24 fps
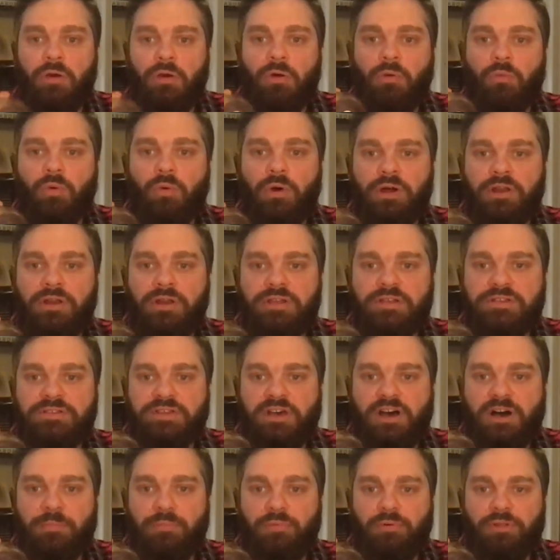what is
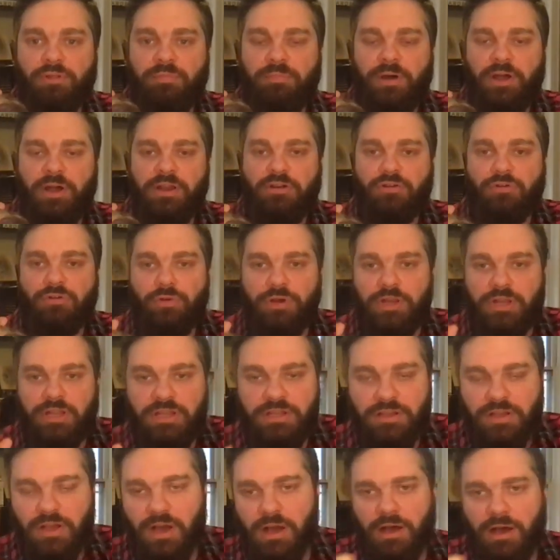up with Pike Creek?
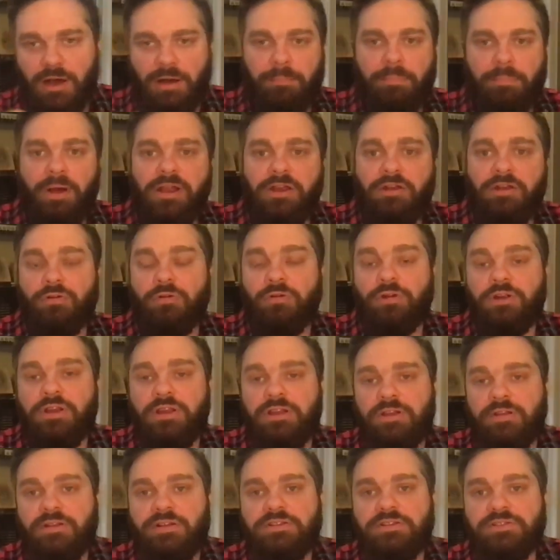Pike Creek
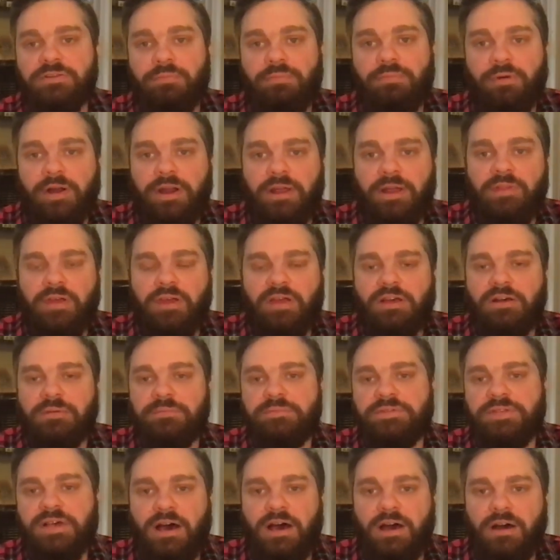is a brand that
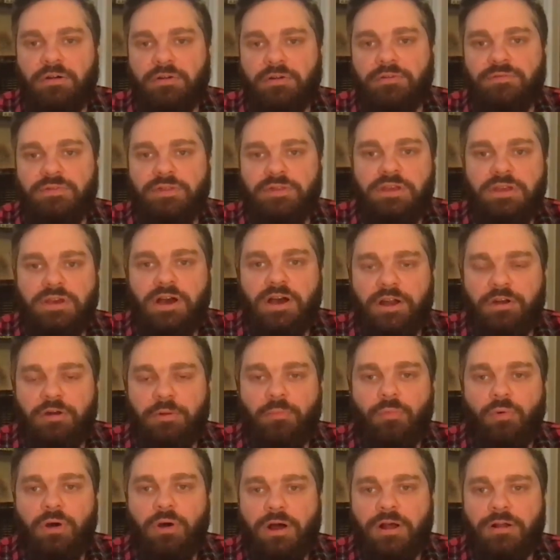comes out of the
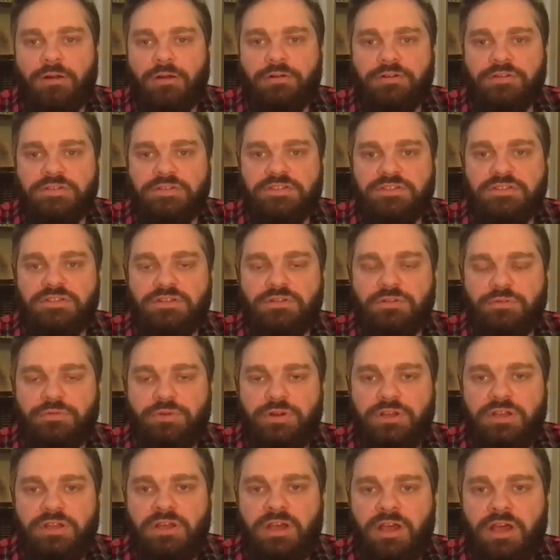Hiram Walker
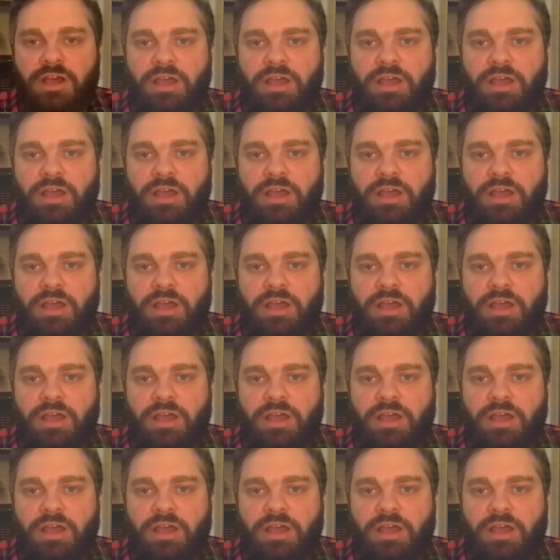Distillery